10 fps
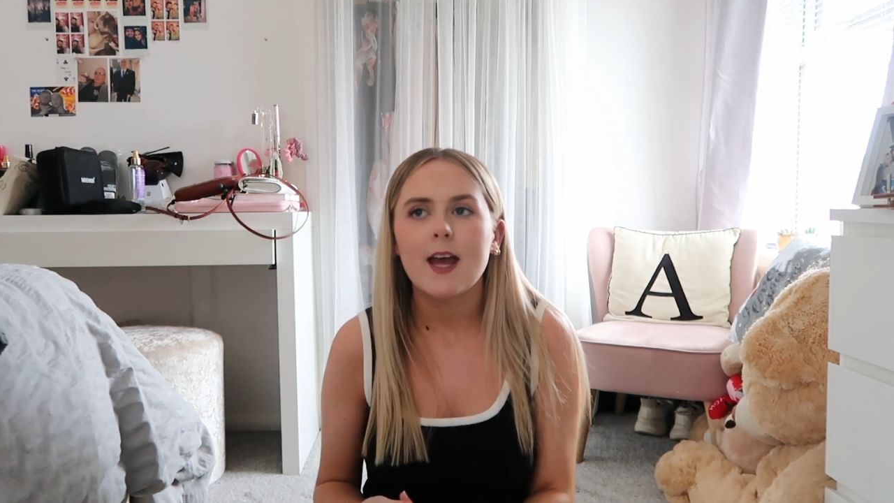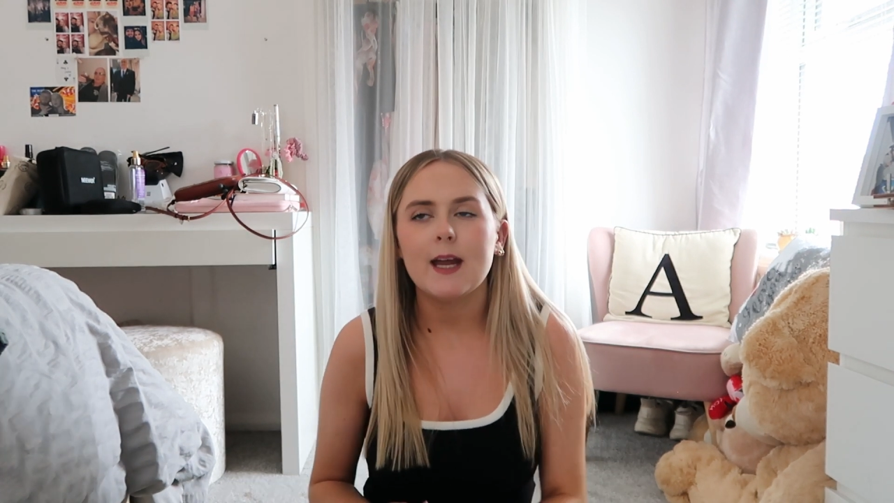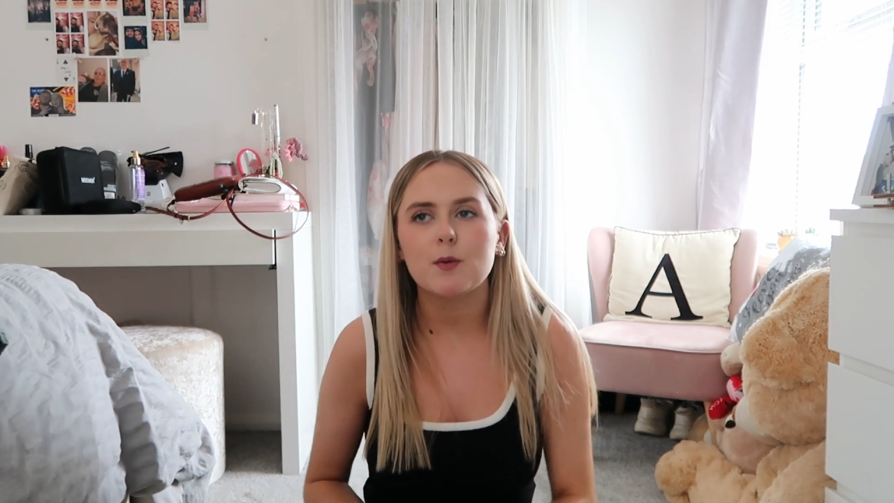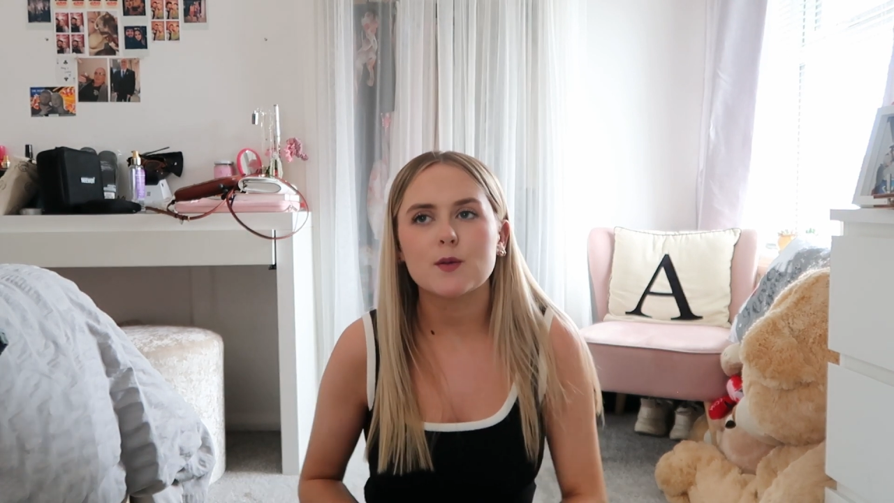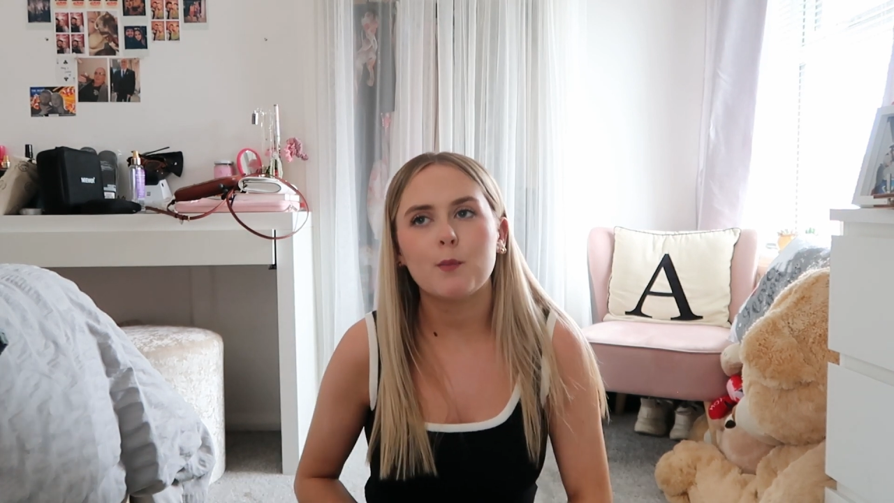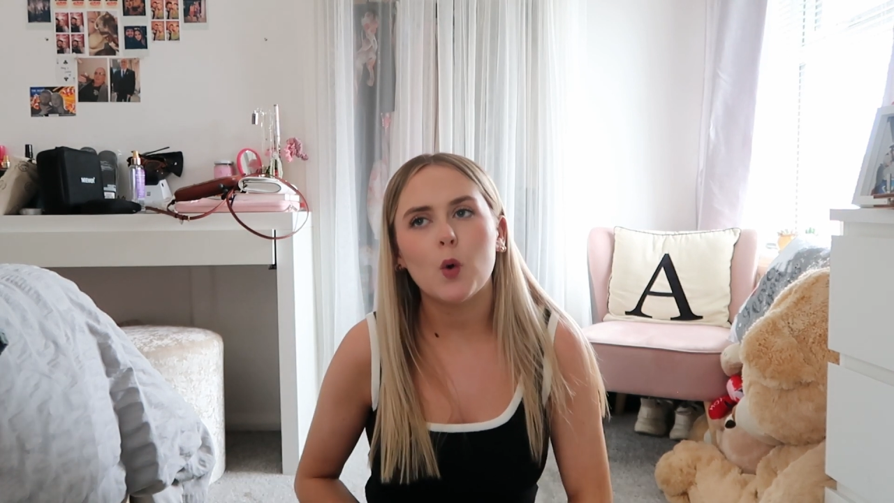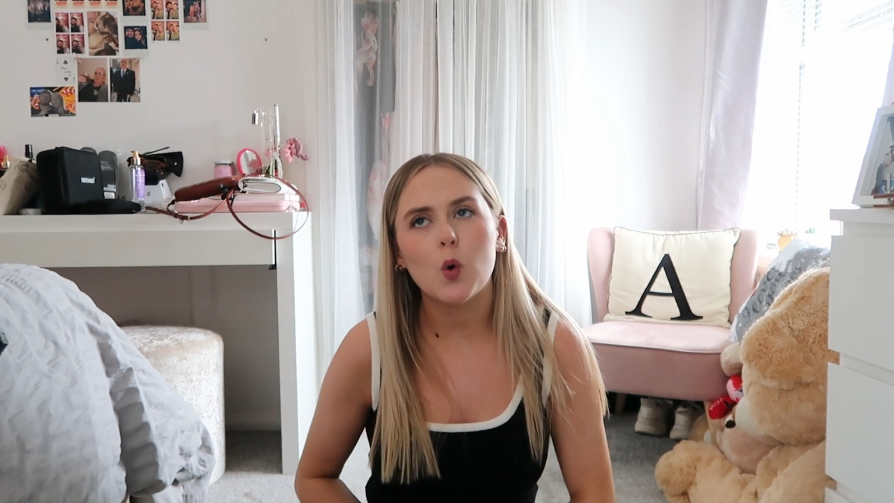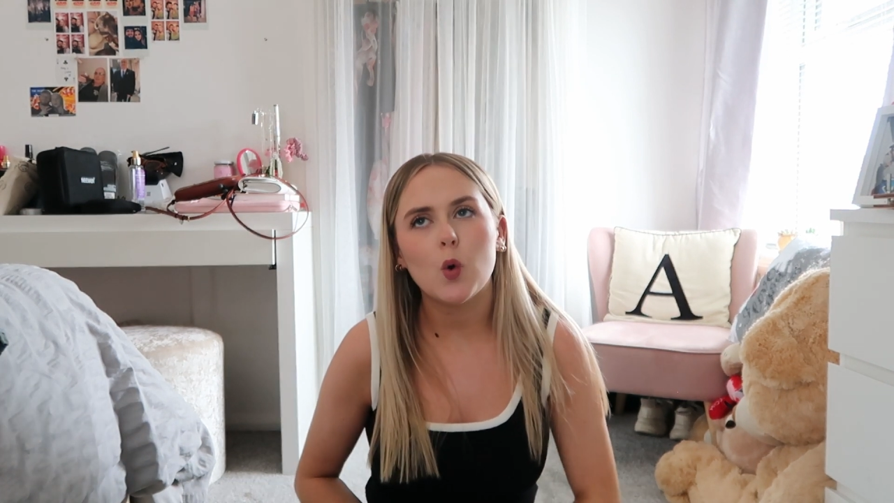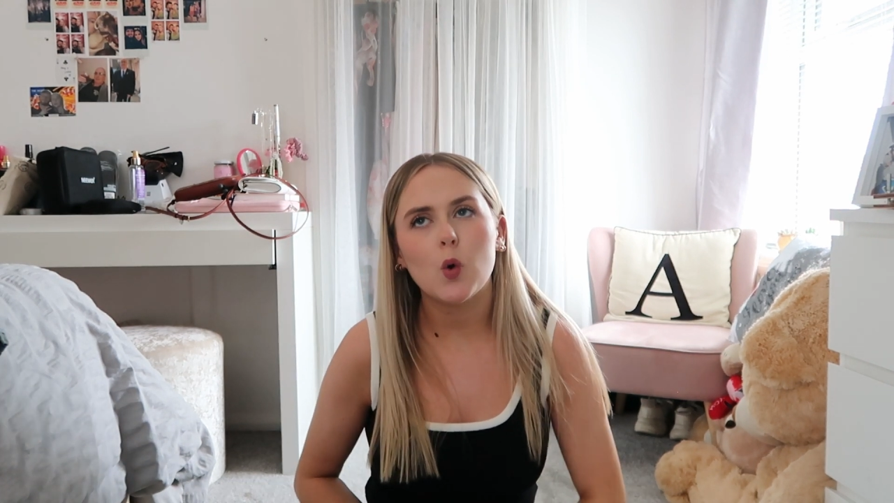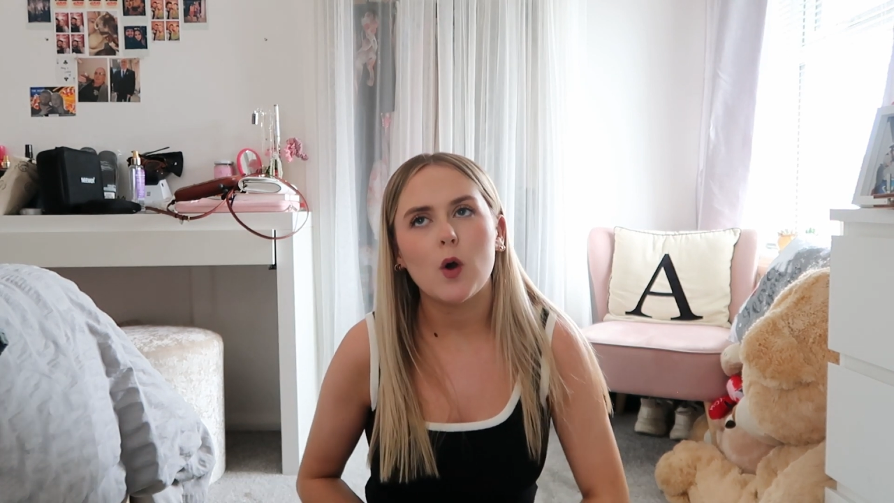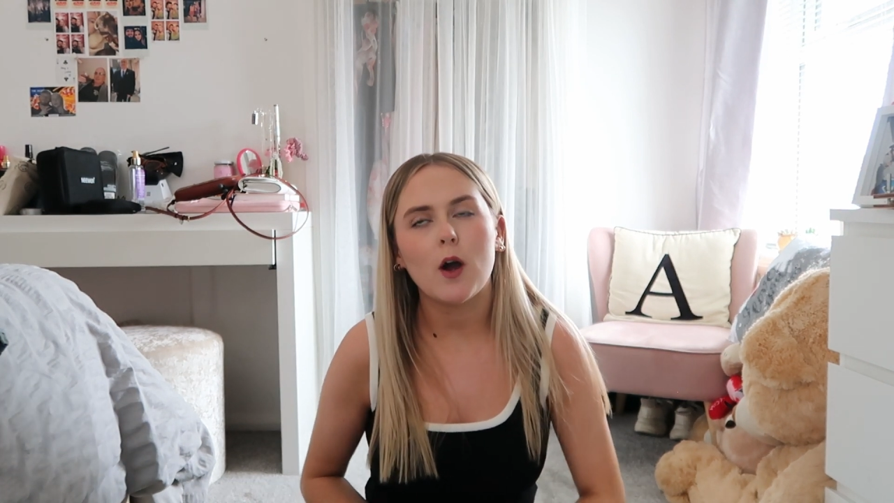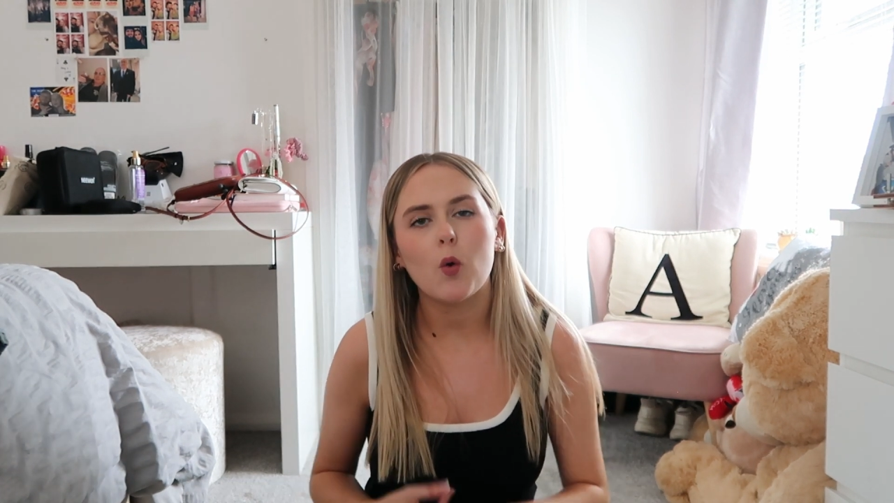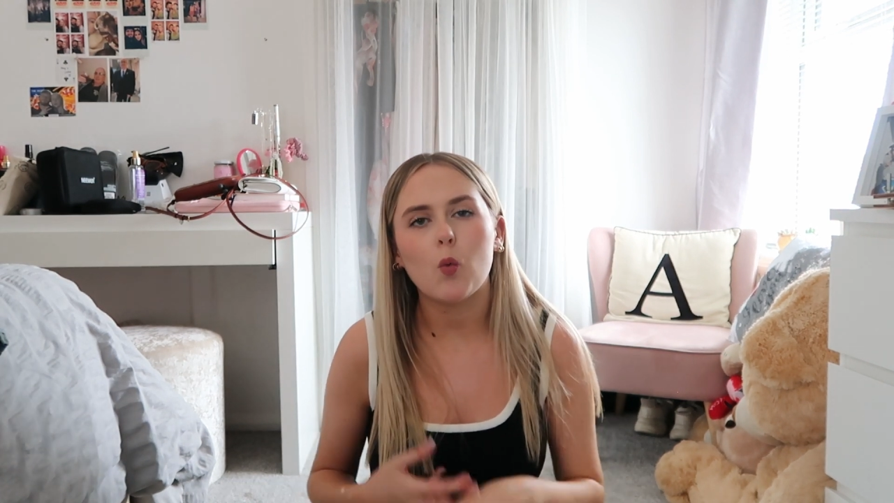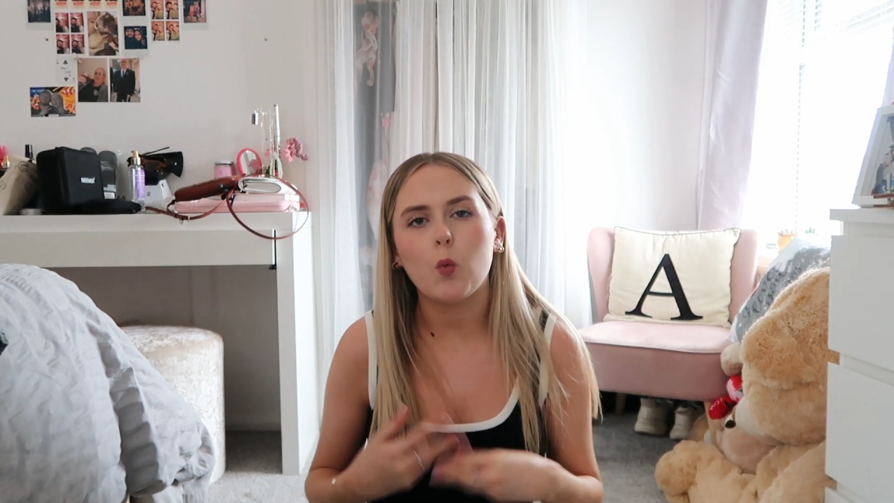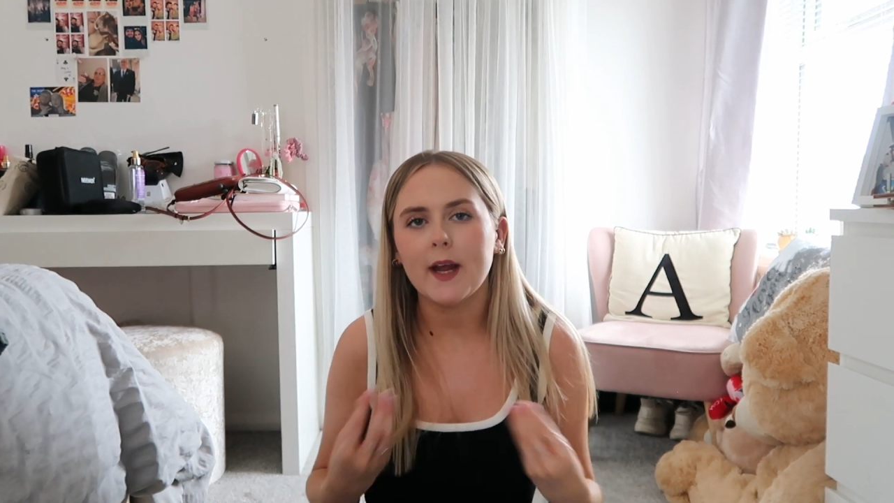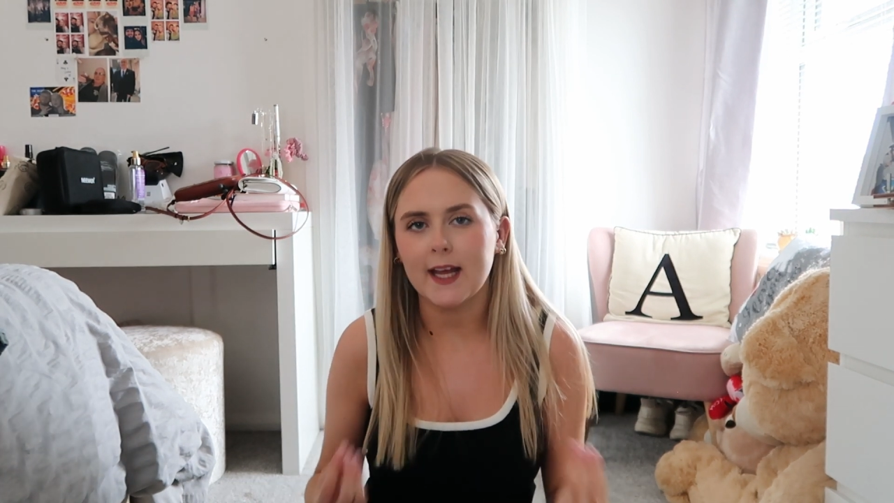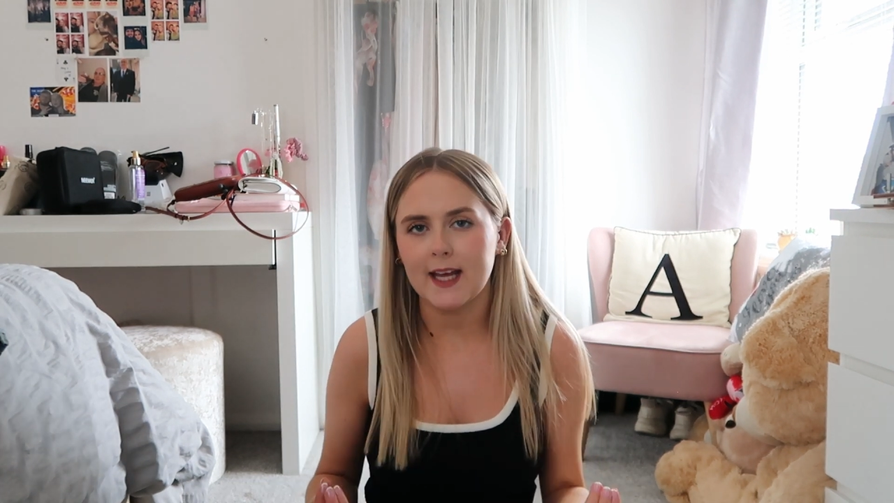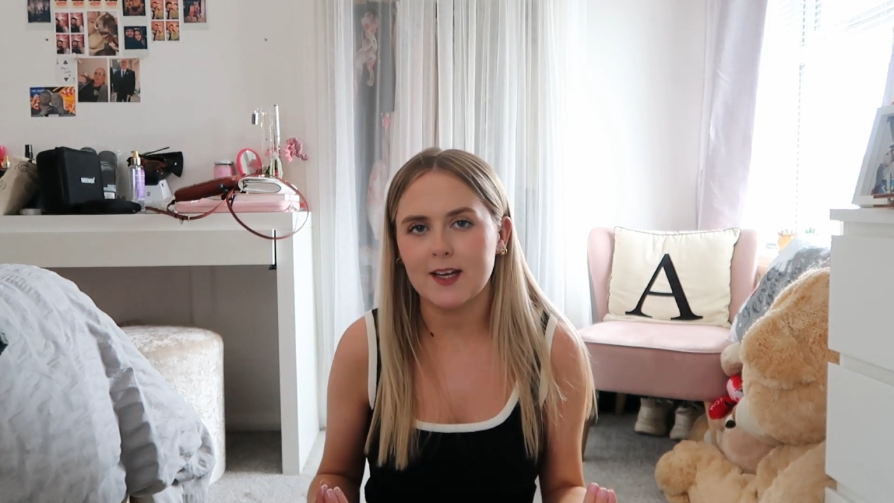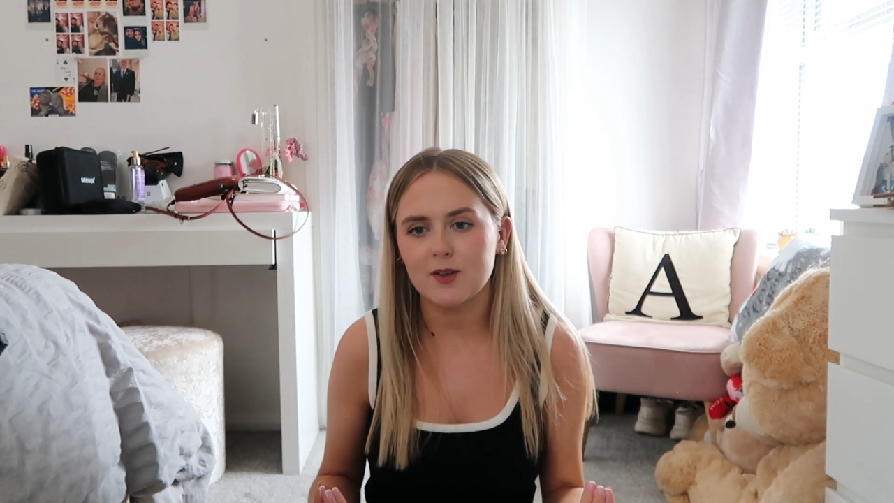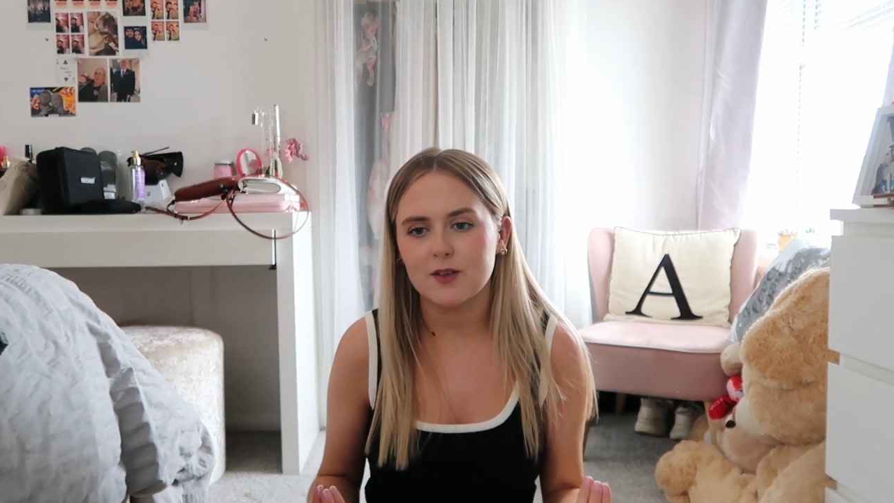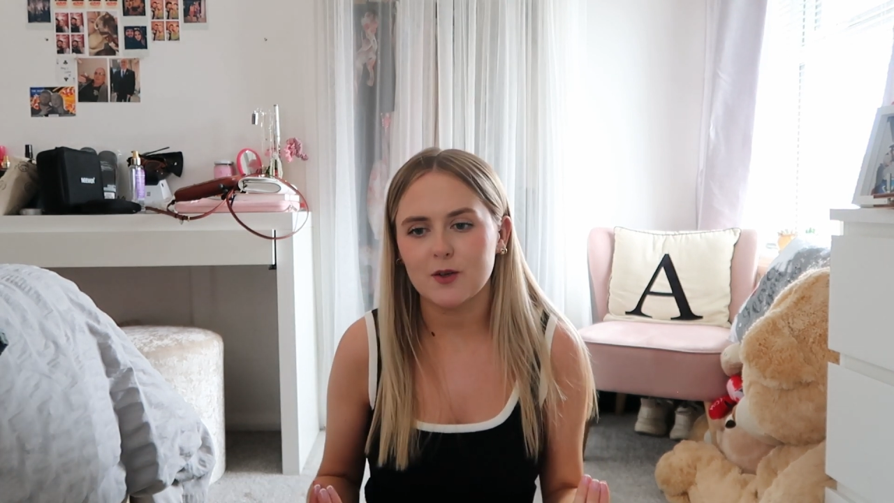It was more weird